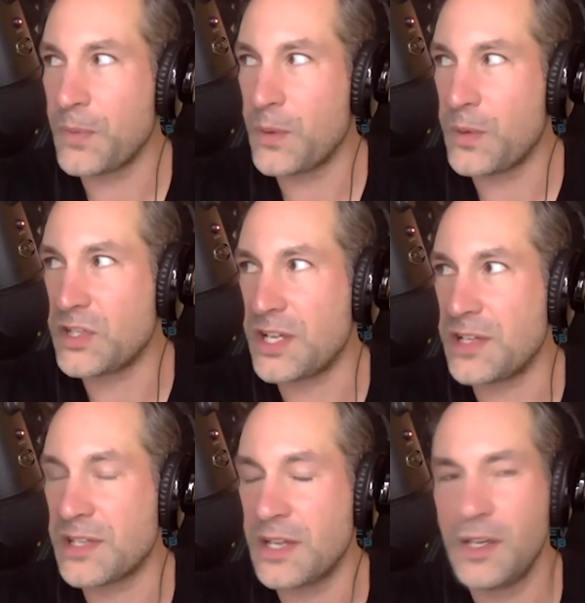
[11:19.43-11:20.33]
which
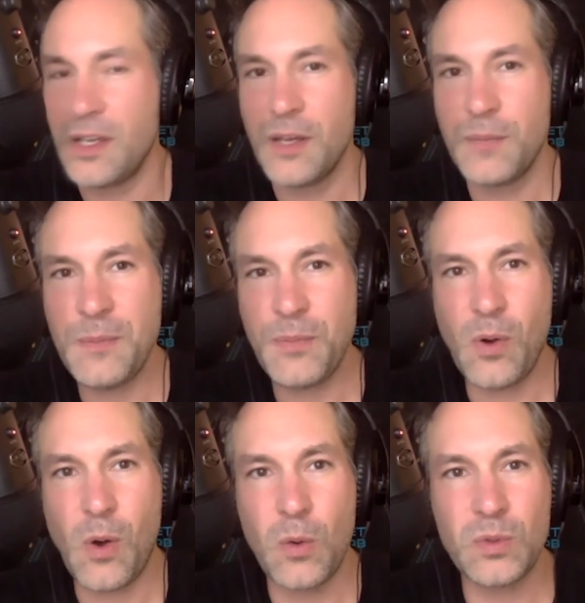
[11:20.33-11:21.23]
is
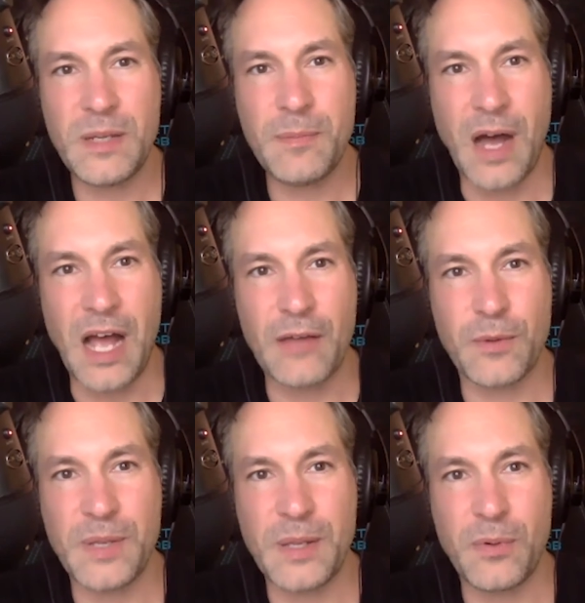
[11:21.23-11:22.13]
people only buy from
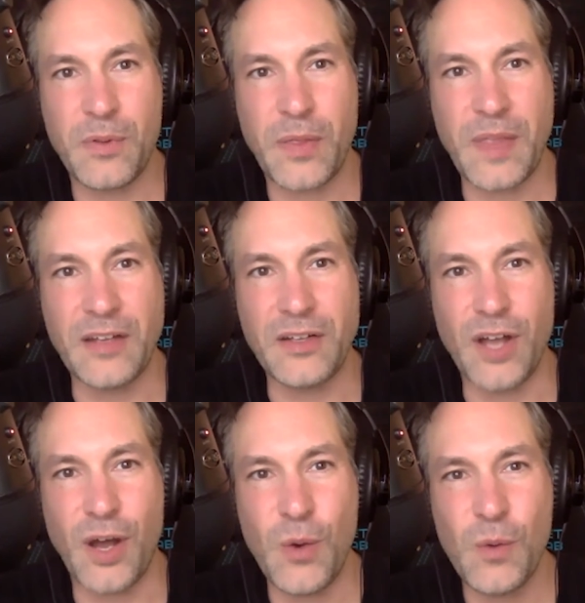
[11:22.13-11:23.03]
people that they
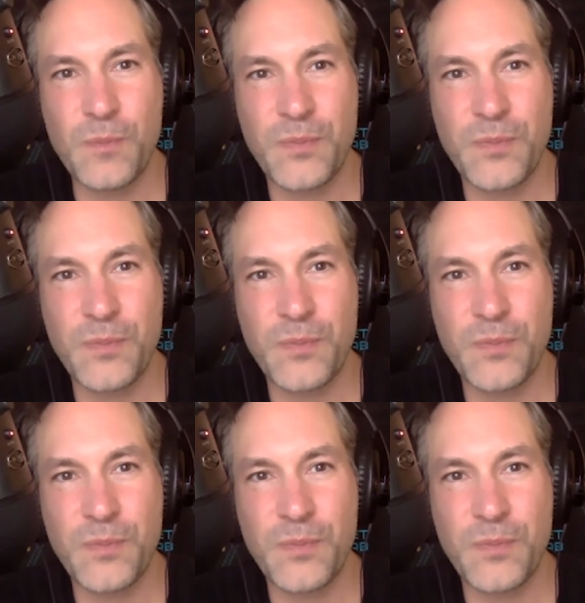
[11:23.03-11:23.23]
know,